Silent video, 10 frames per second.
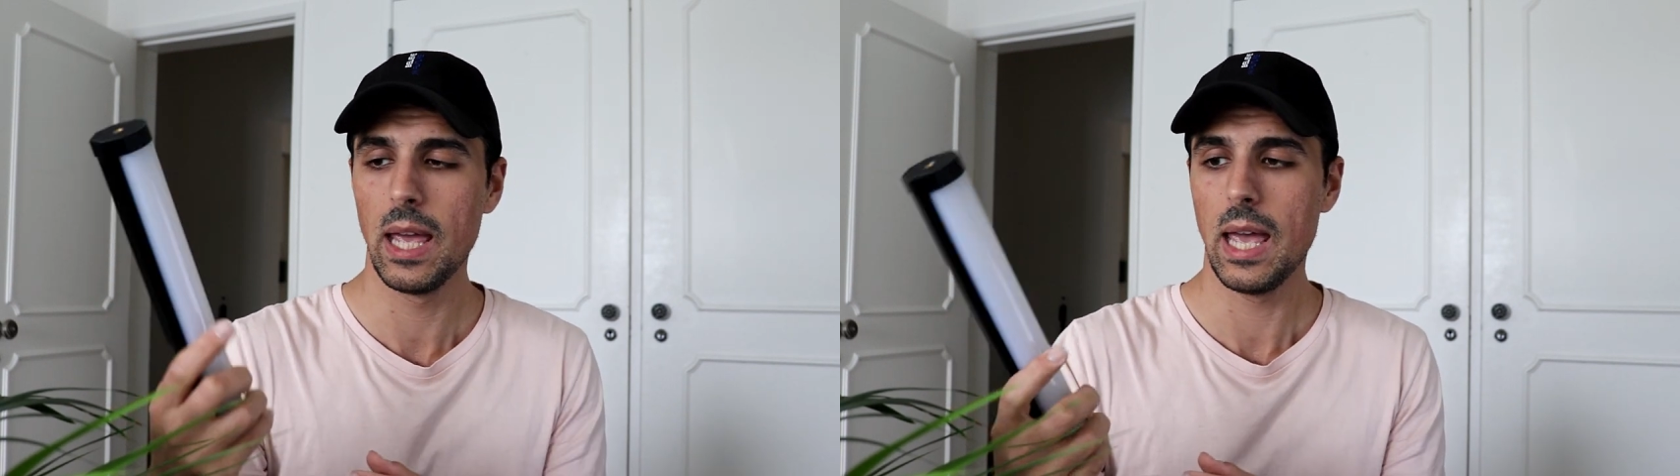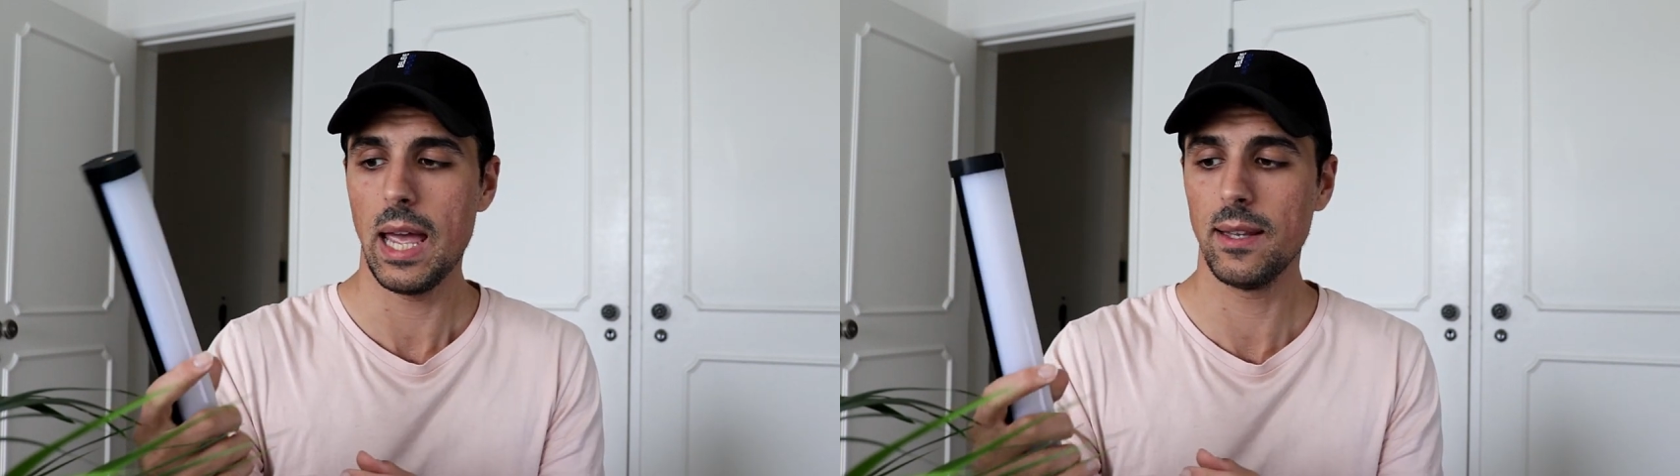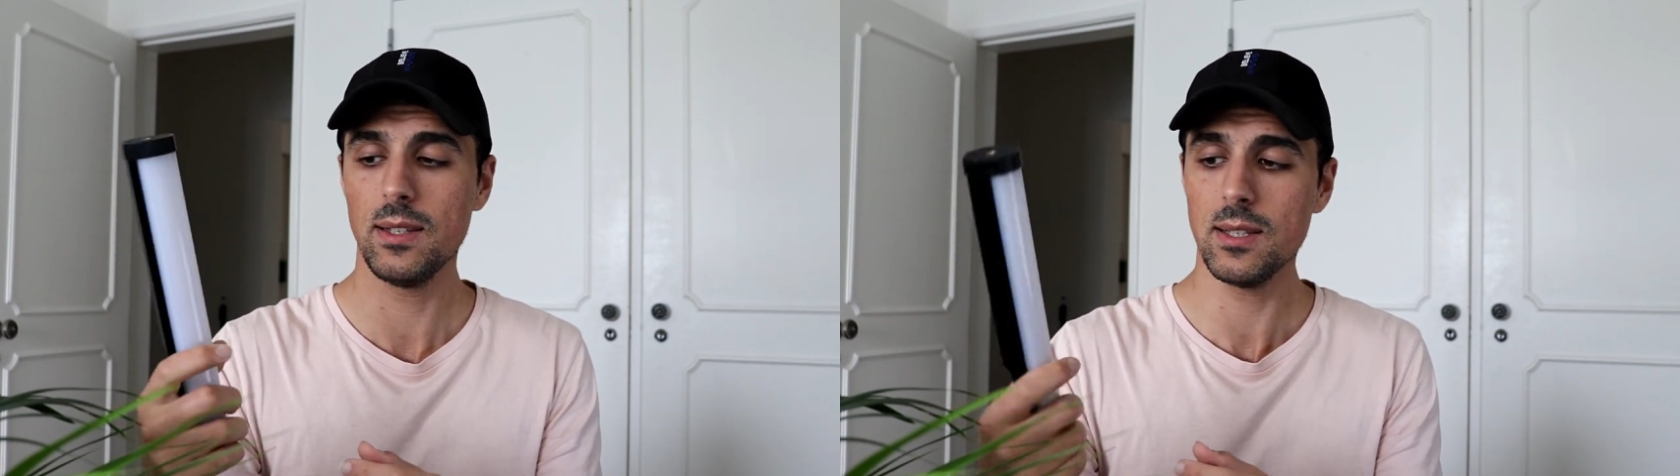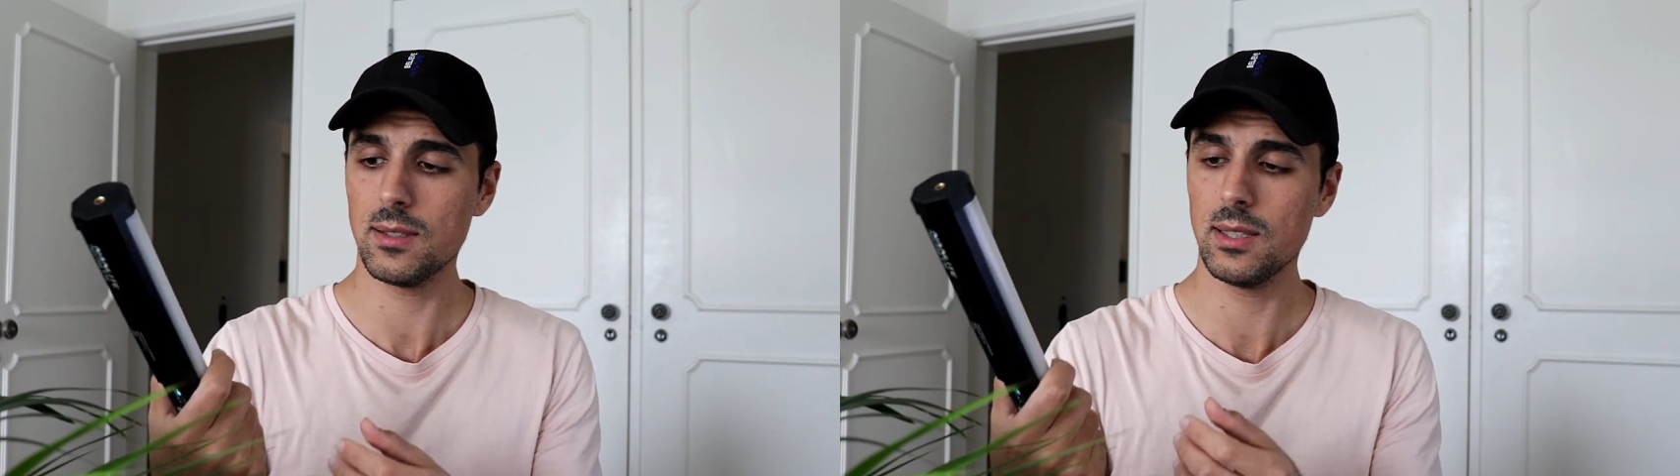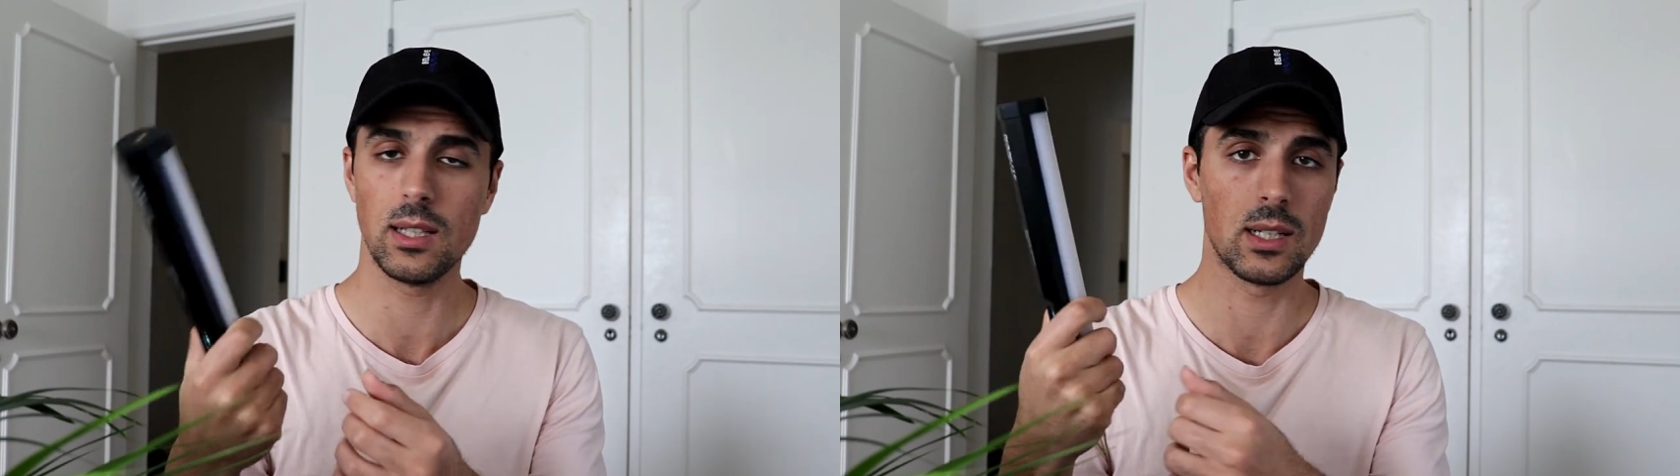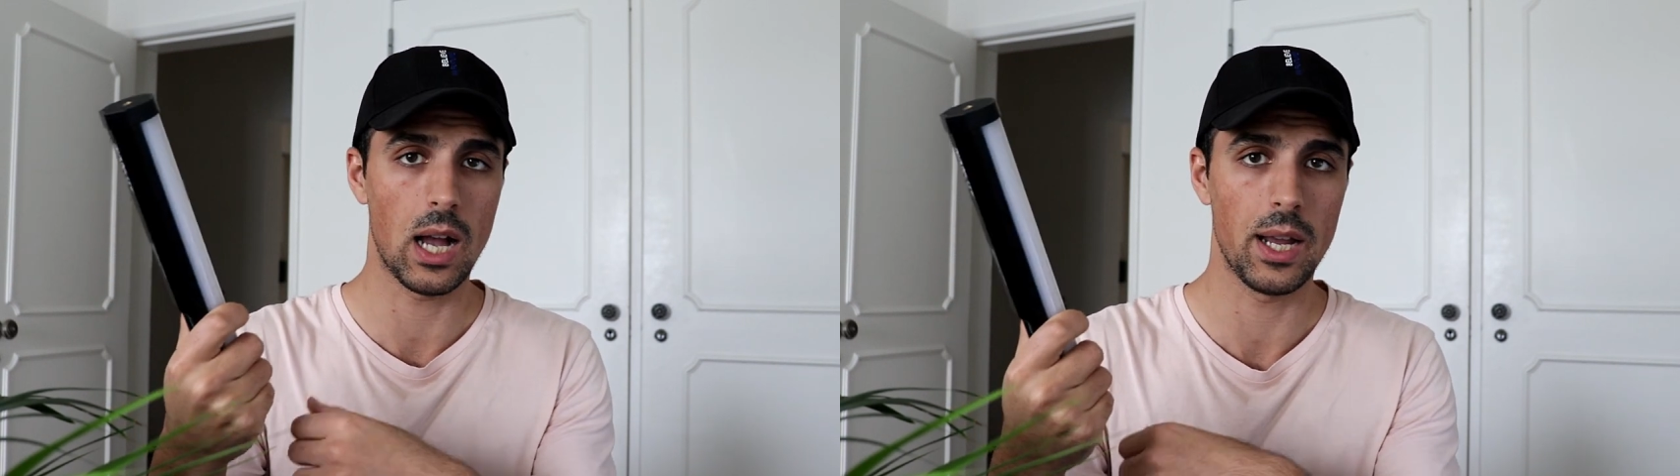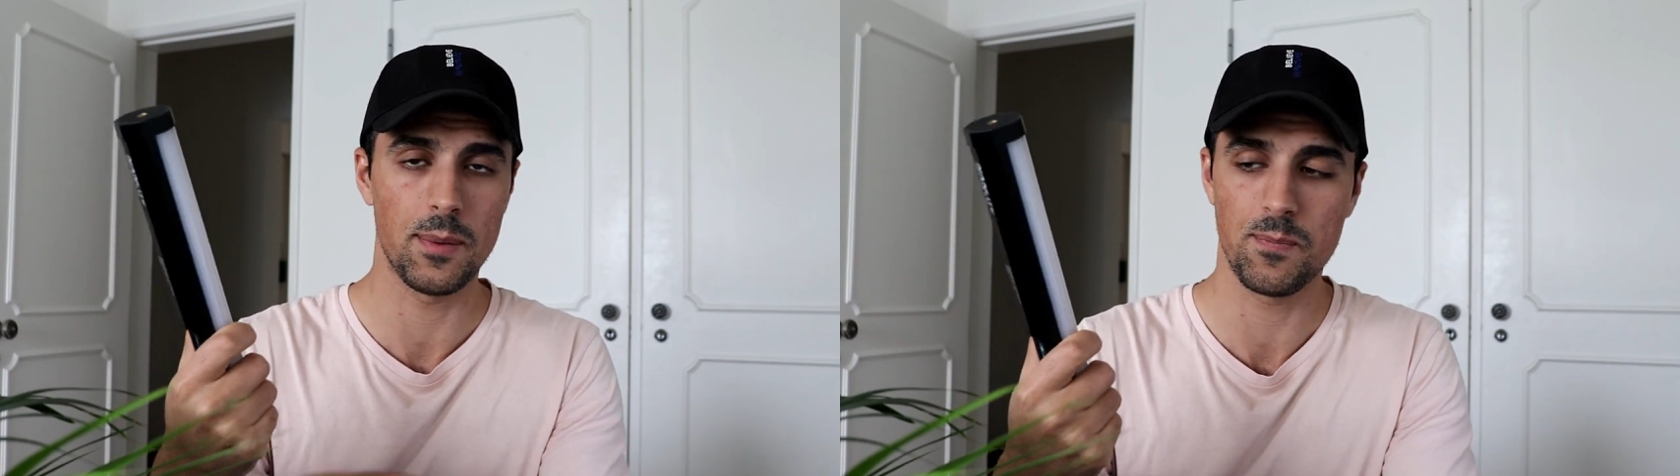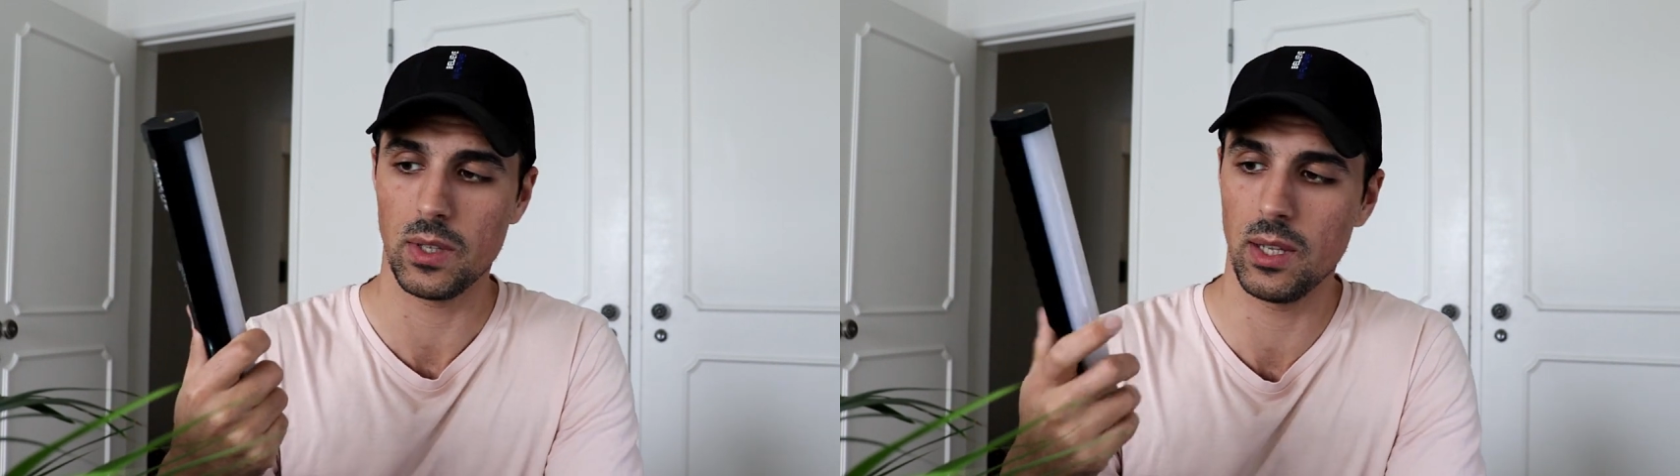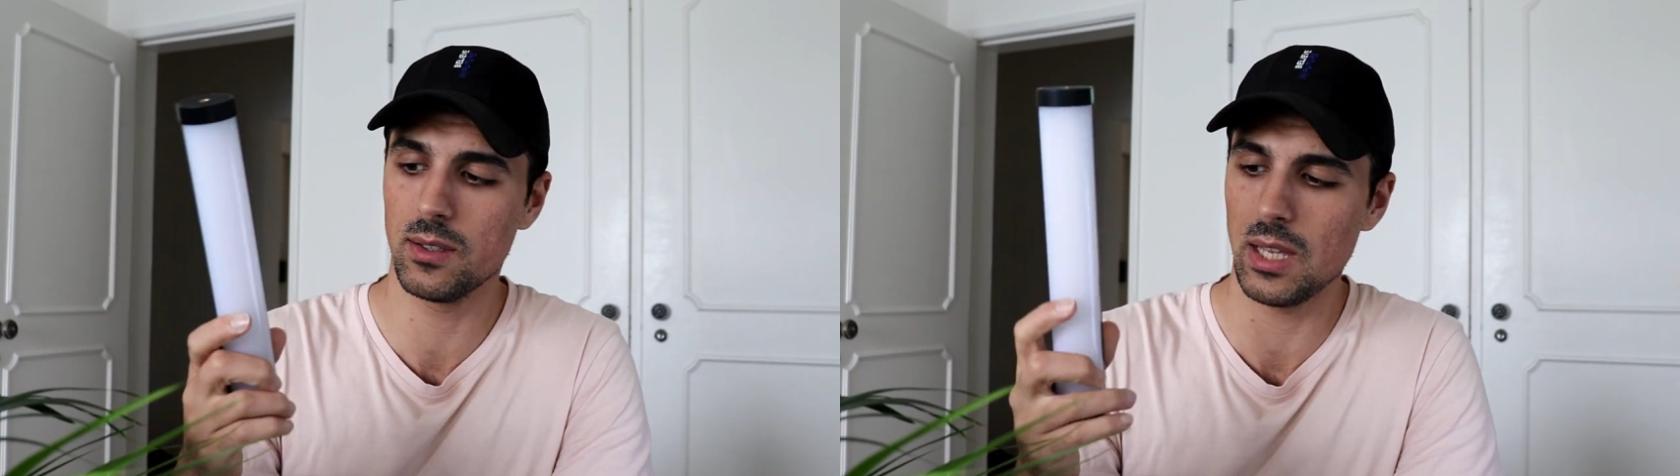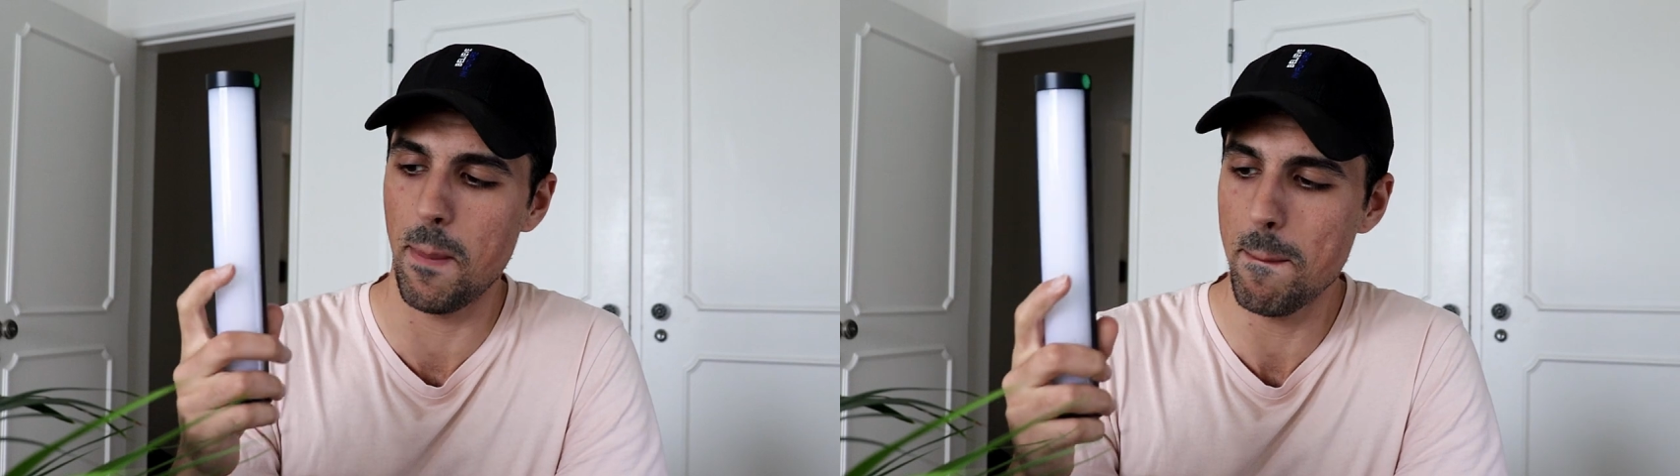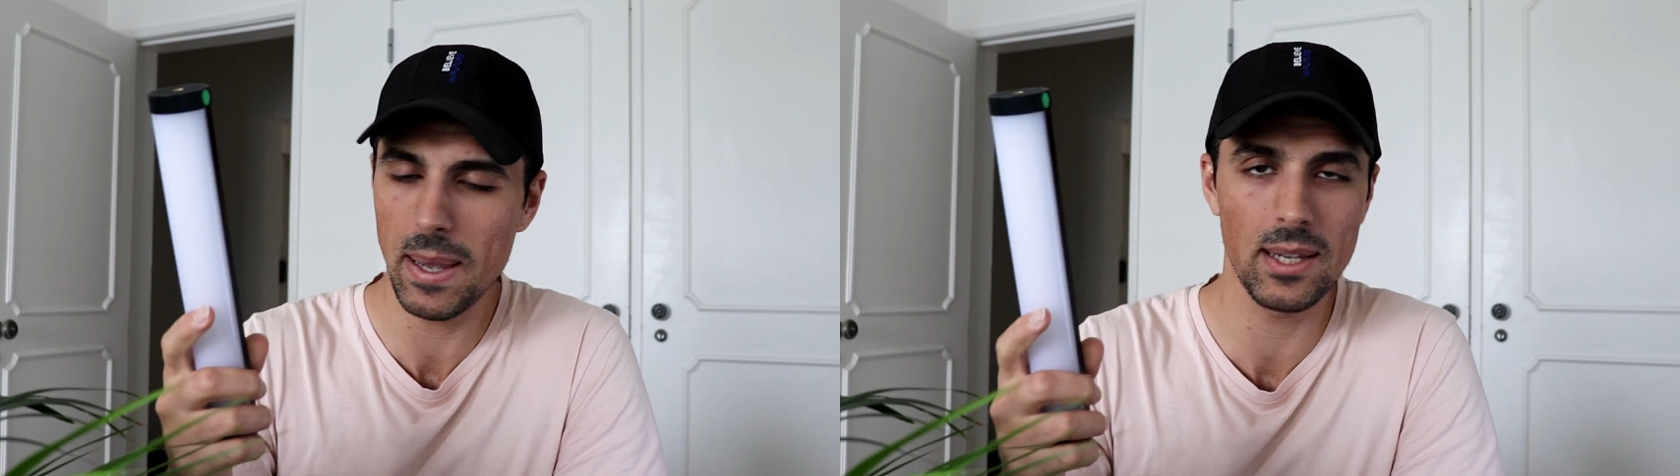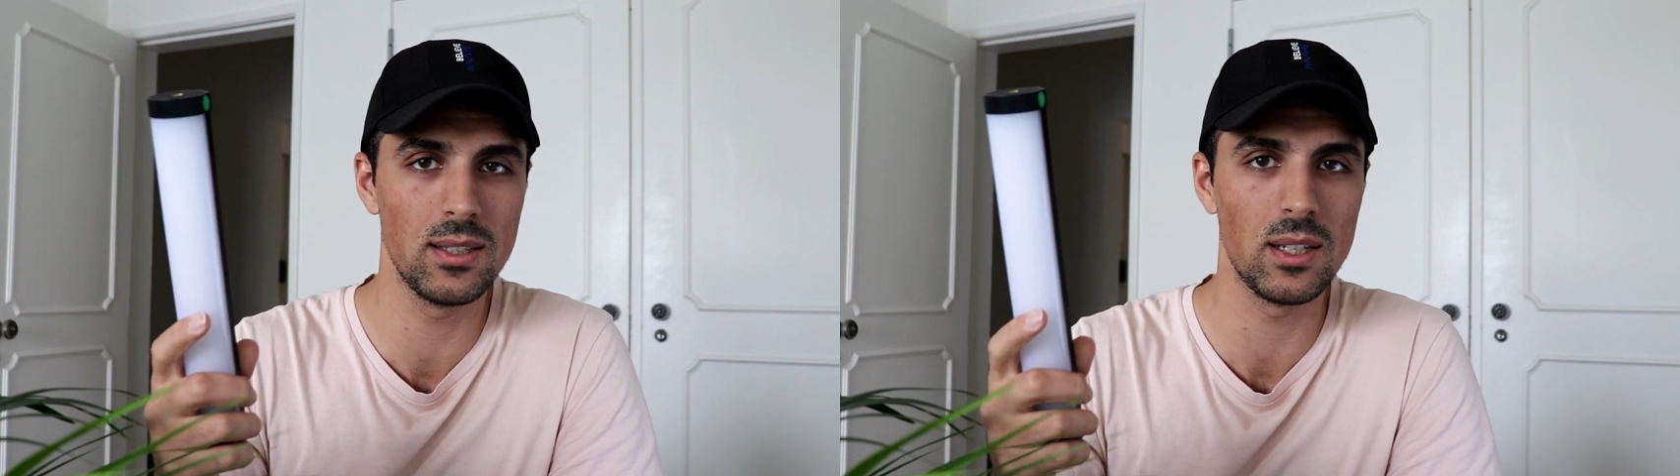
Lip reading: And this little guy is amazing